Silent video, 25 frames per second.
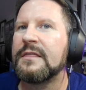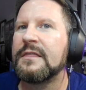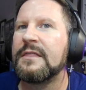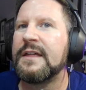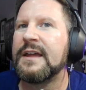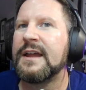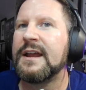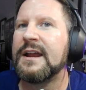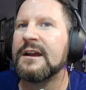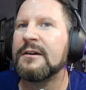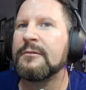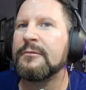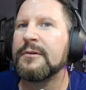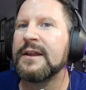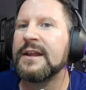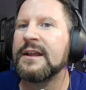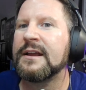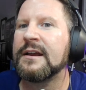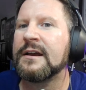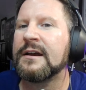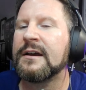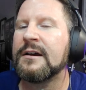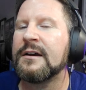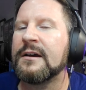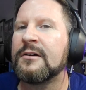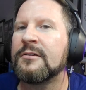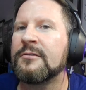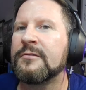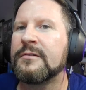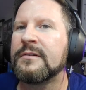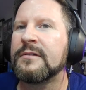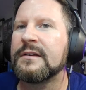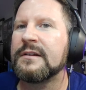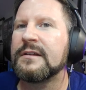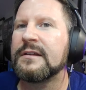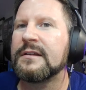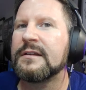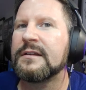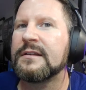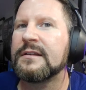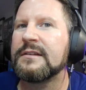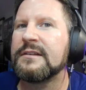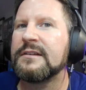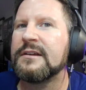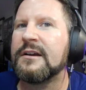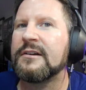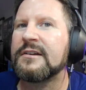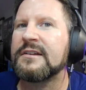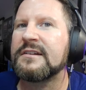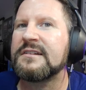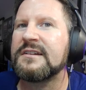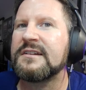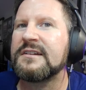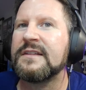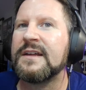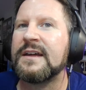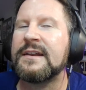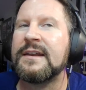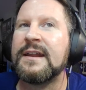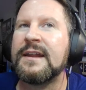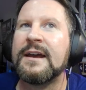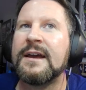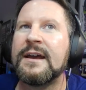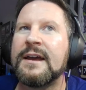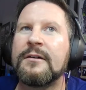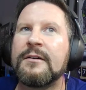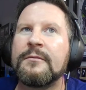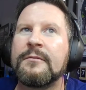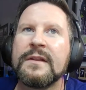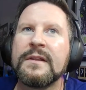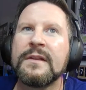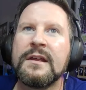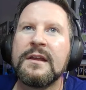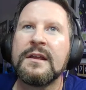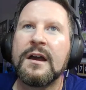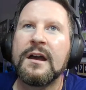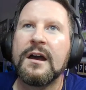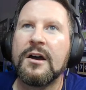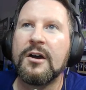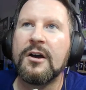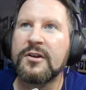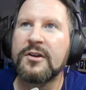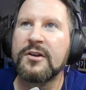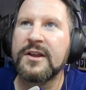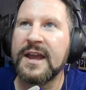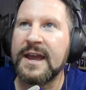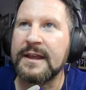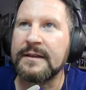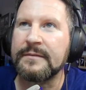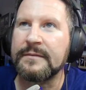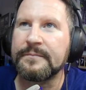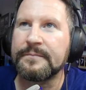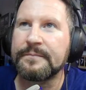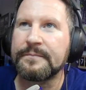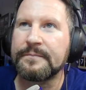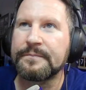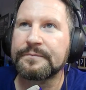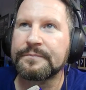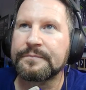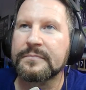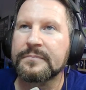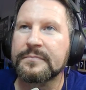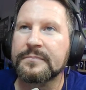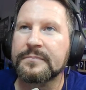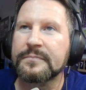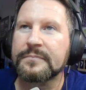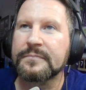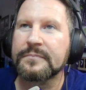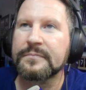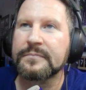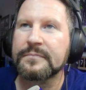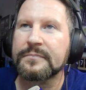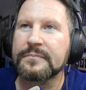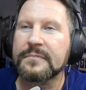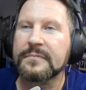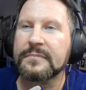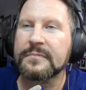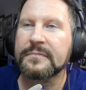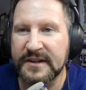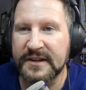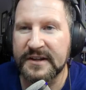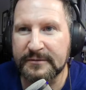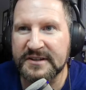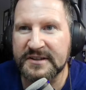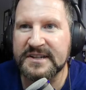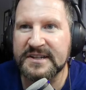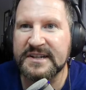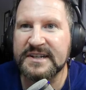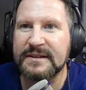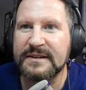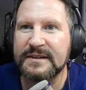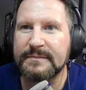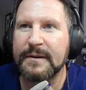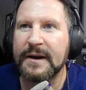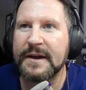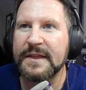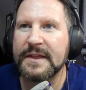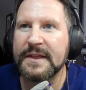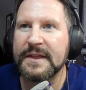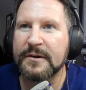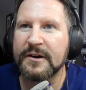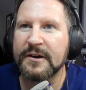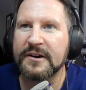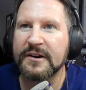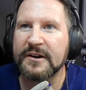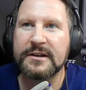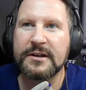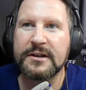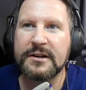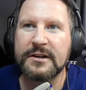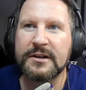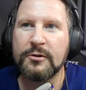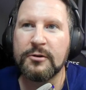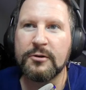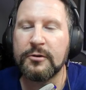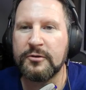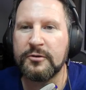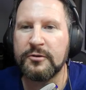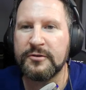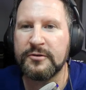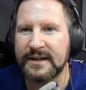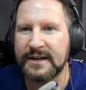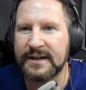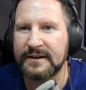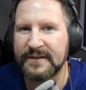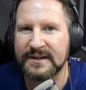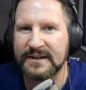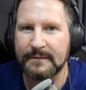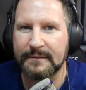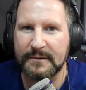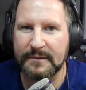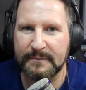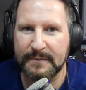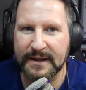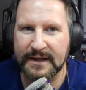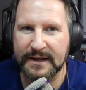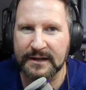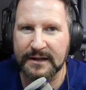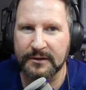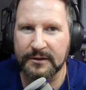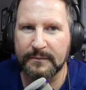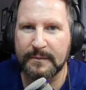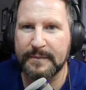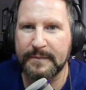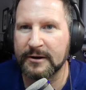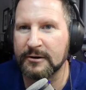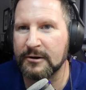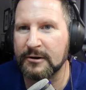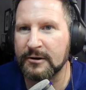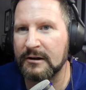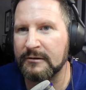There we go. Y'all can see that now. Okay. So this was sent to me by the person who did it. In fact, I'm going to make it a little bit bigger.